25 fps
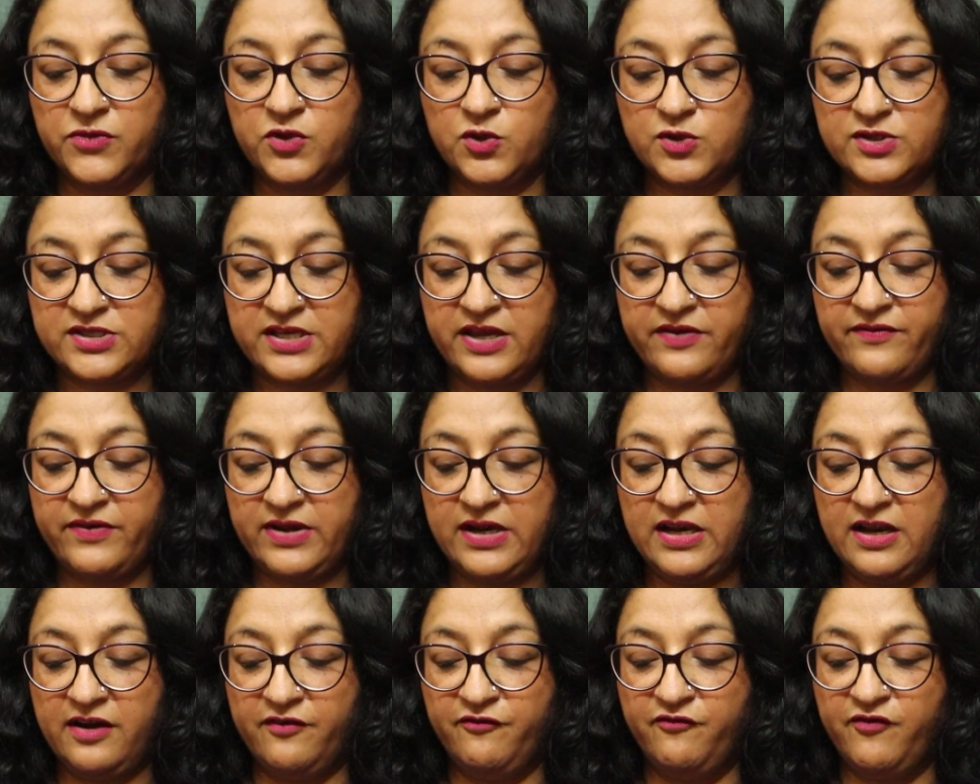To save
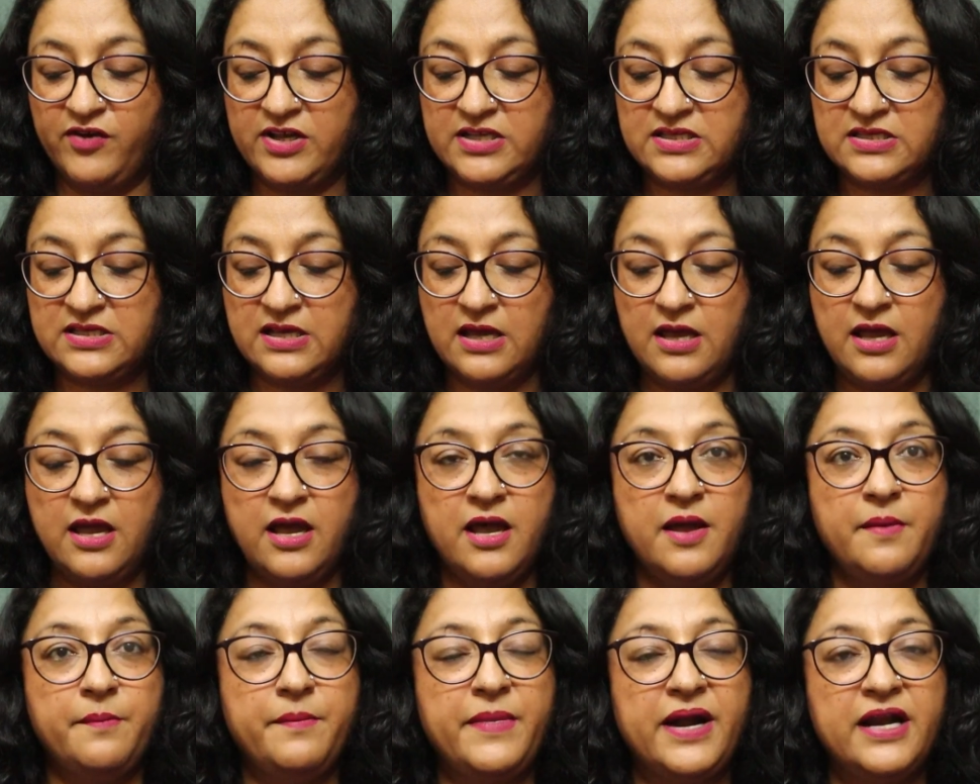her loved ones,
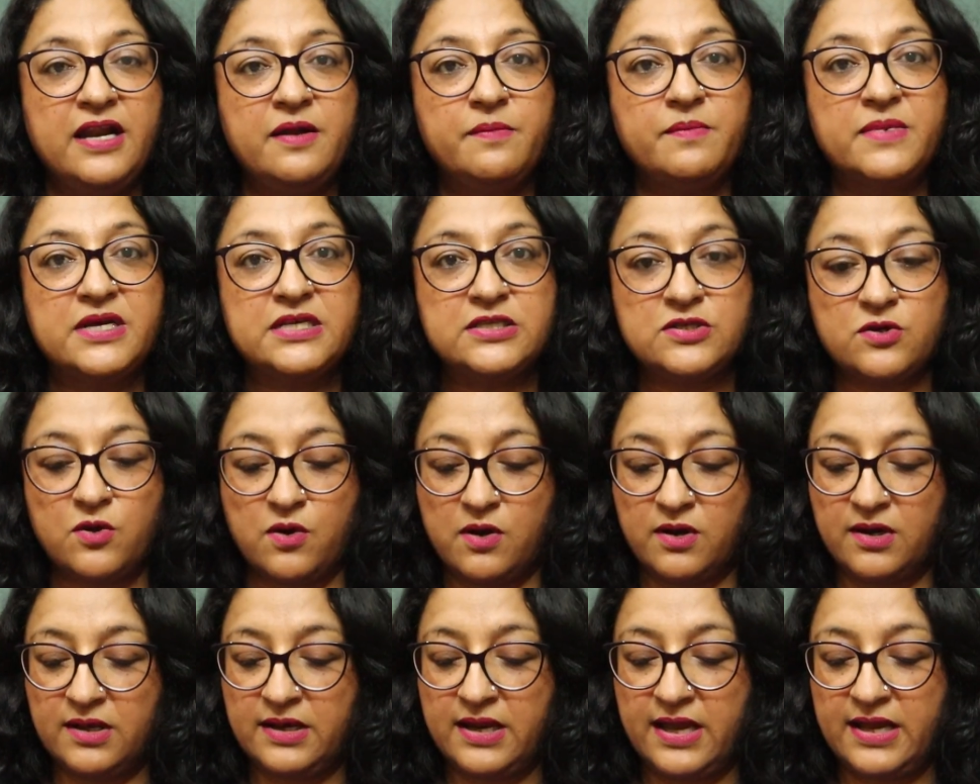Maddie must
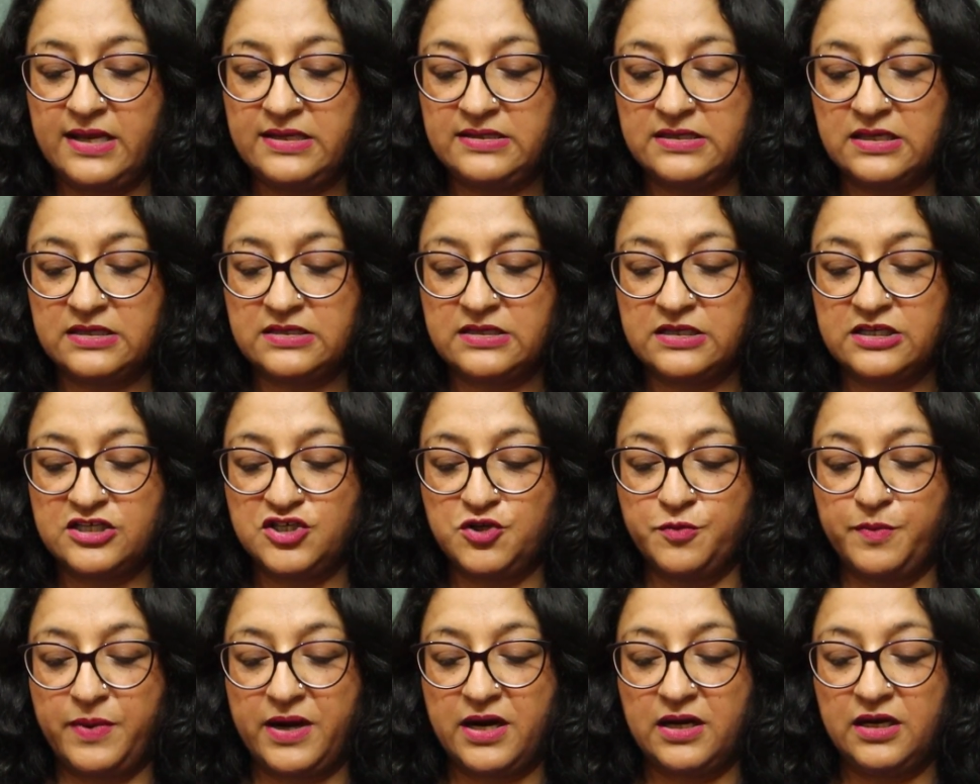organize a
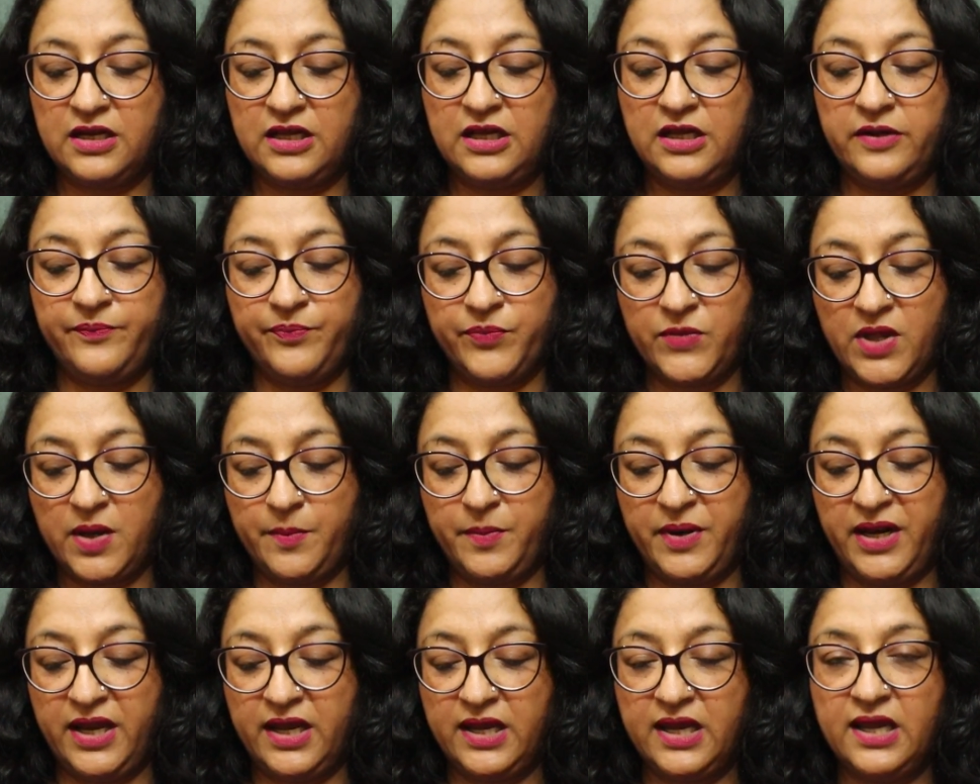search party, a
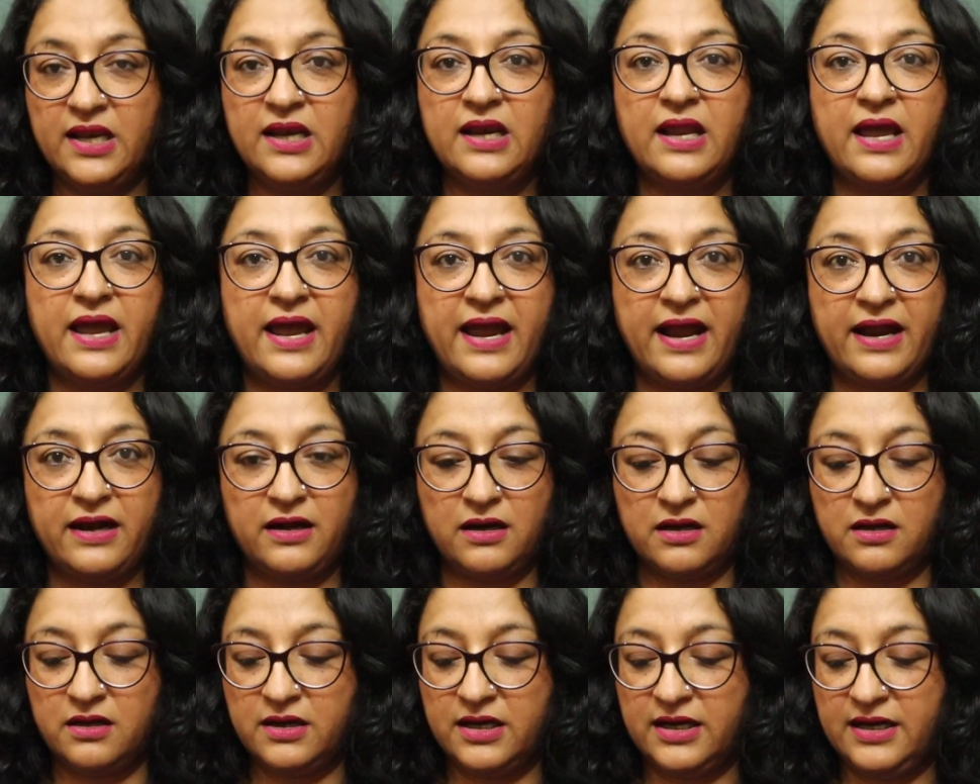break-in
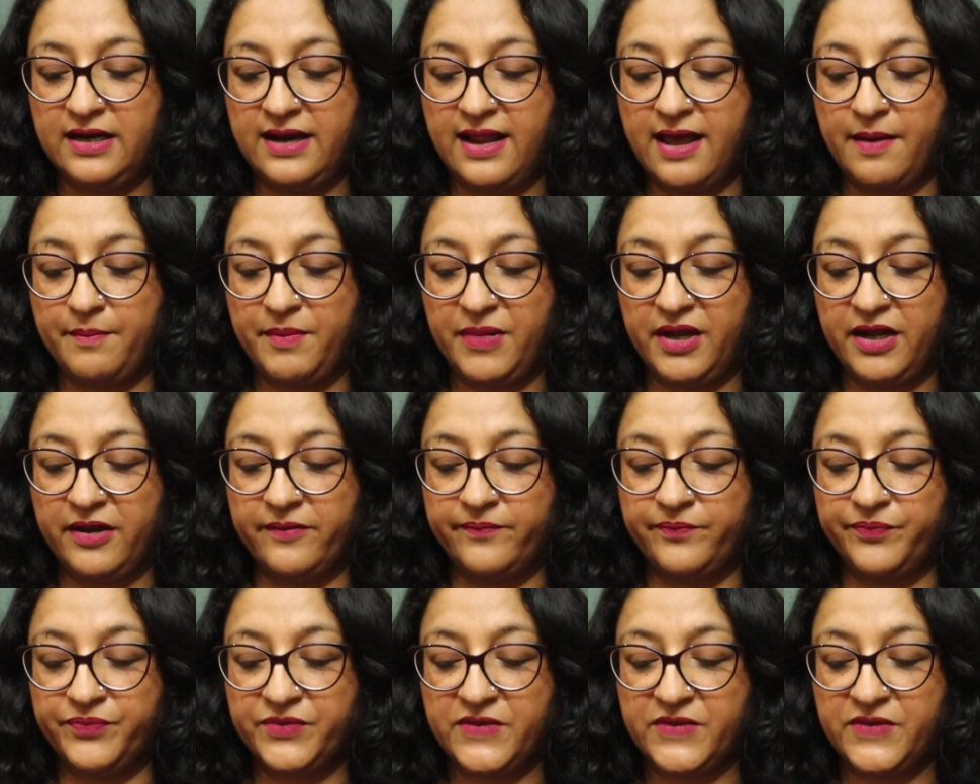and a kidnapping.